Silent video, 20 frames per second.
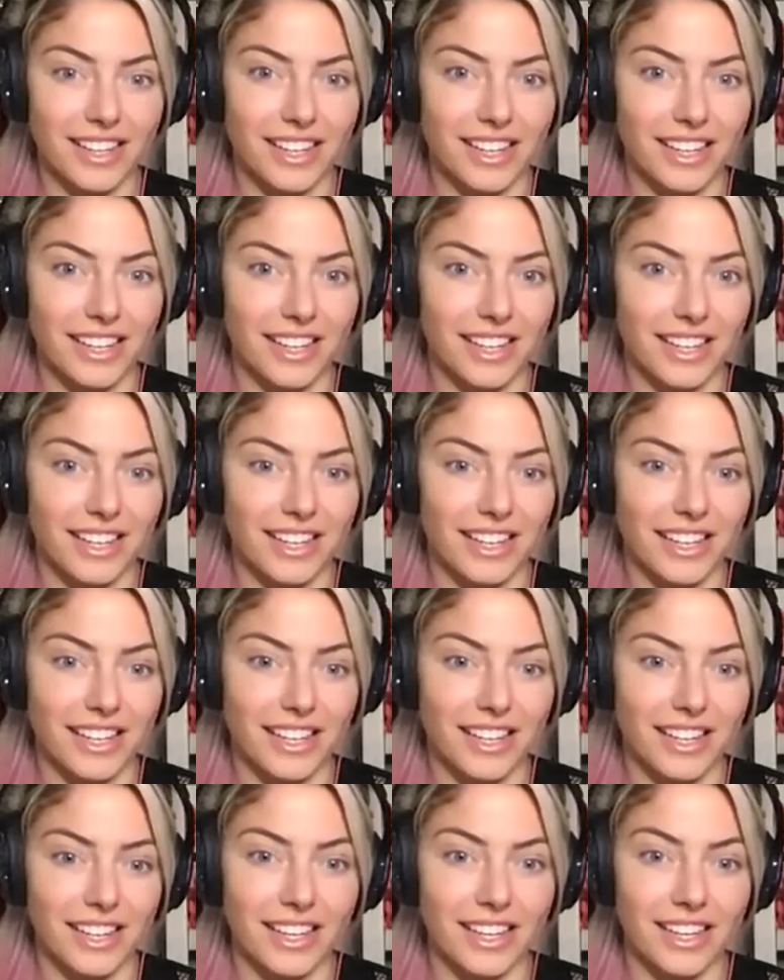
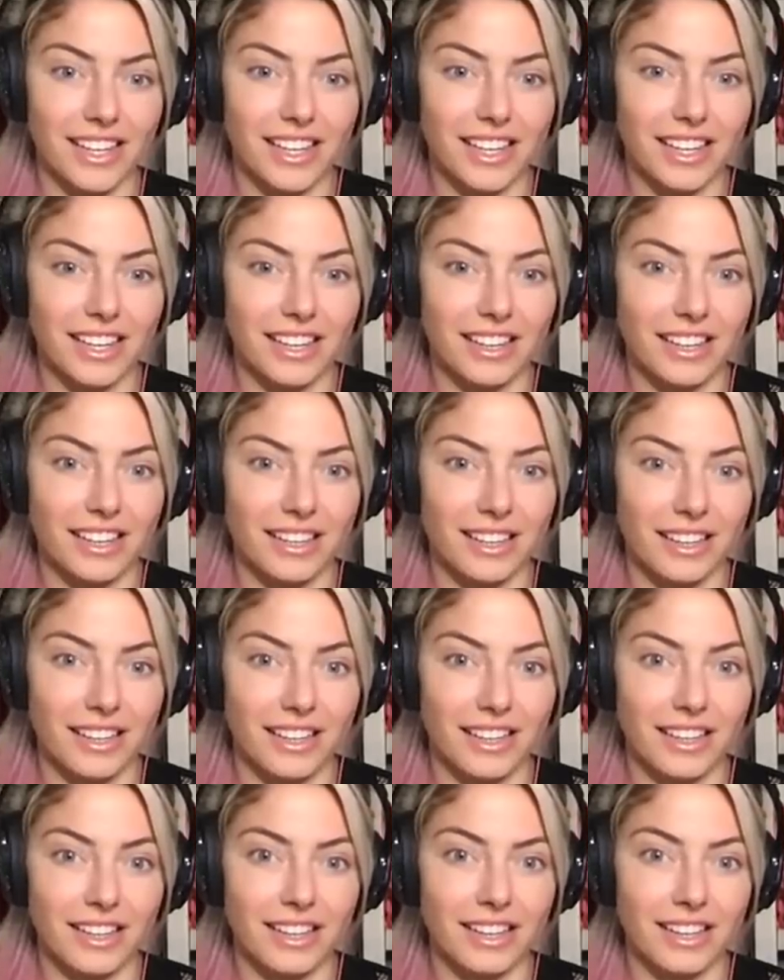
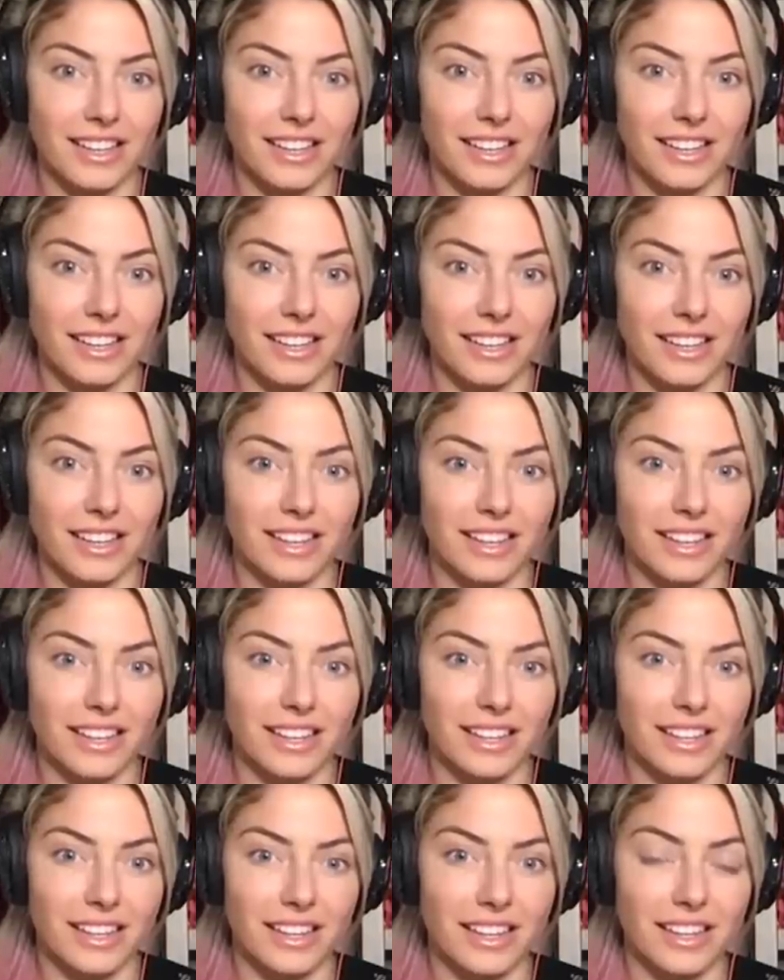
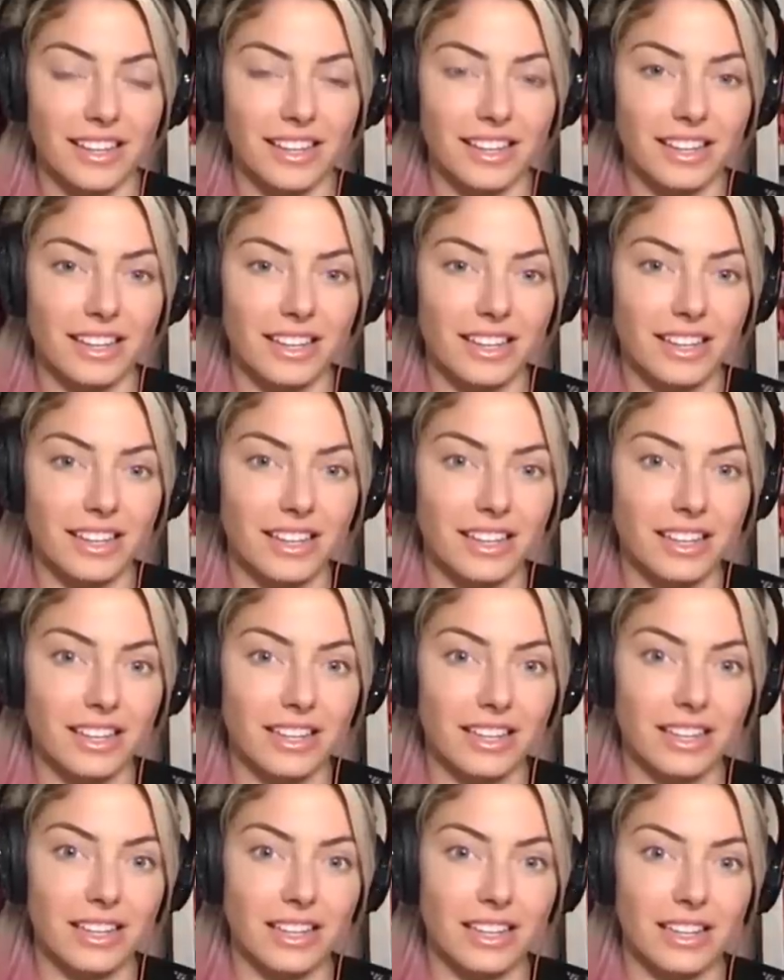
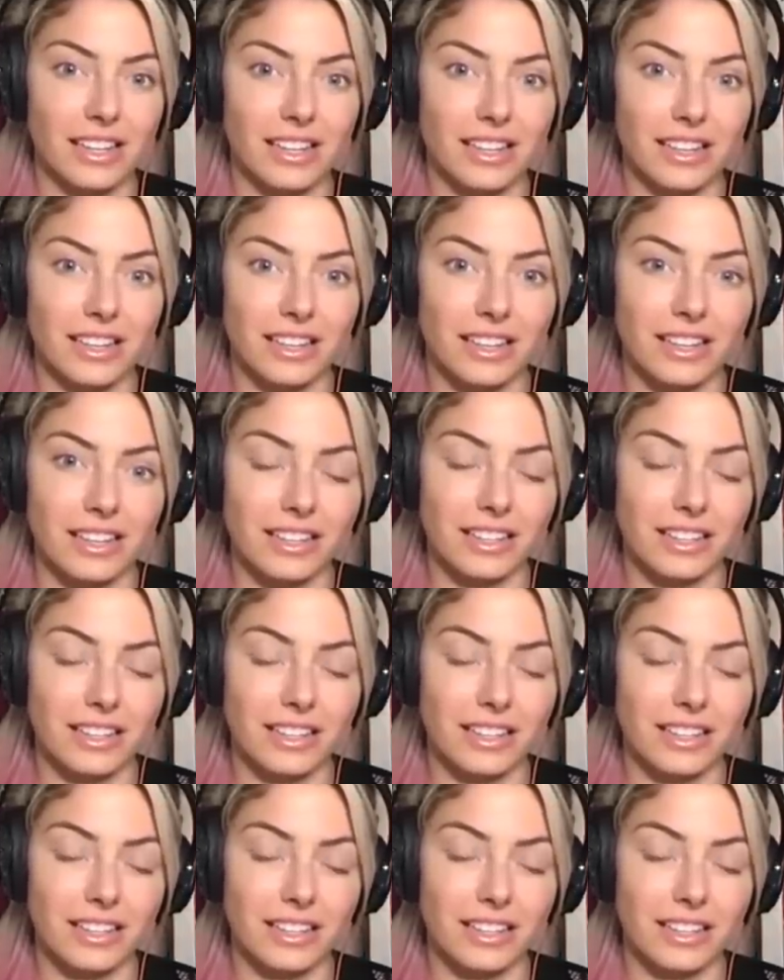The person shown says nothing.